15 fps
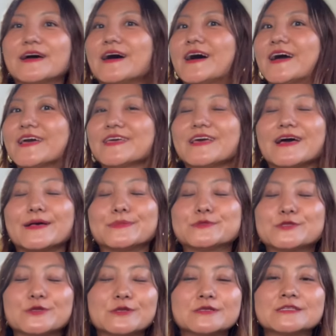I
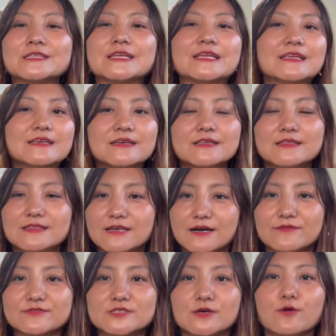absolutely
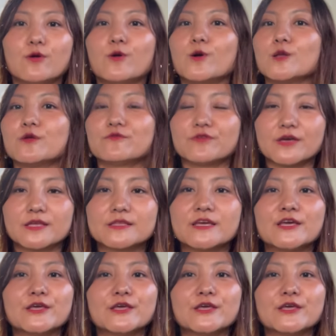loved all of it.